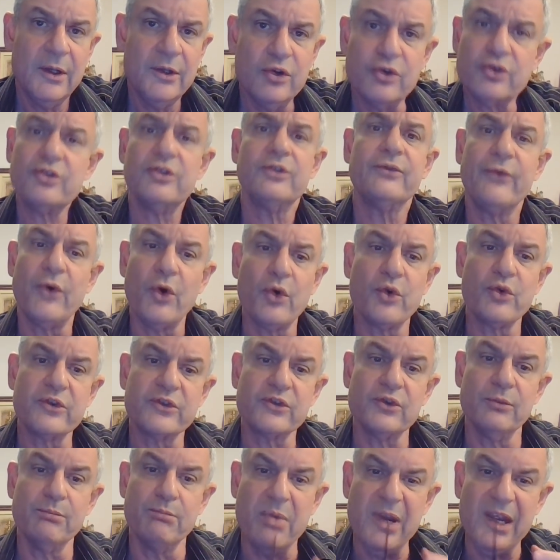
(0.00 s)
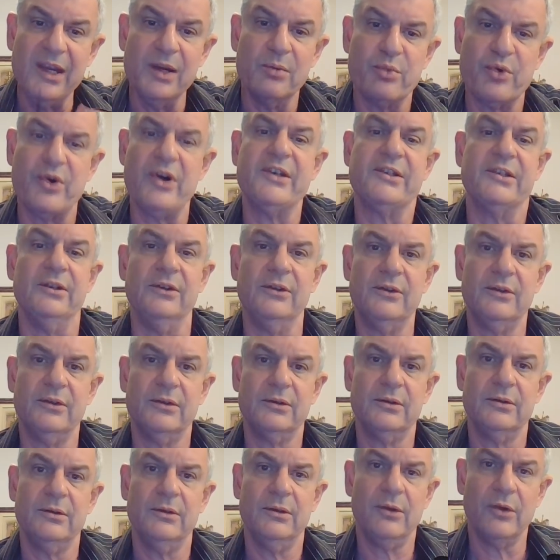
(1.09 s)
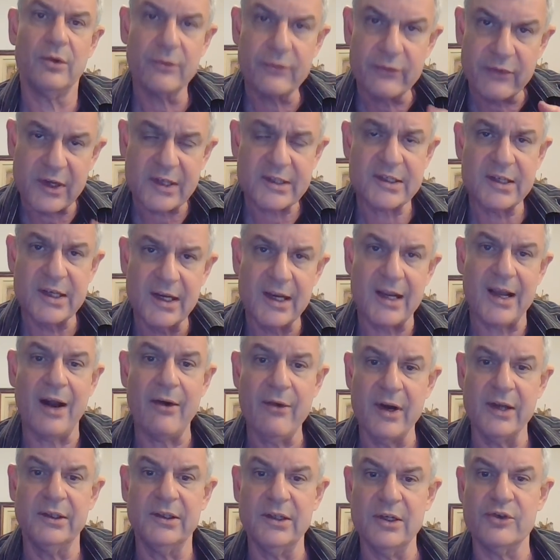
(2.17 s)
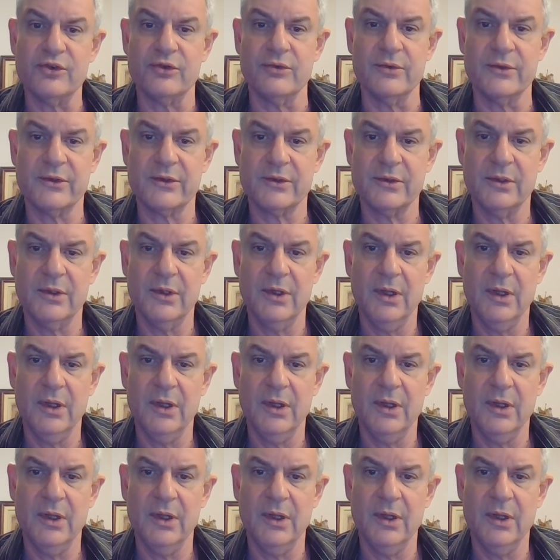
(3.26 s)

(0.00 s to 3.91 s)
you should focus on being present, on fixing current issues.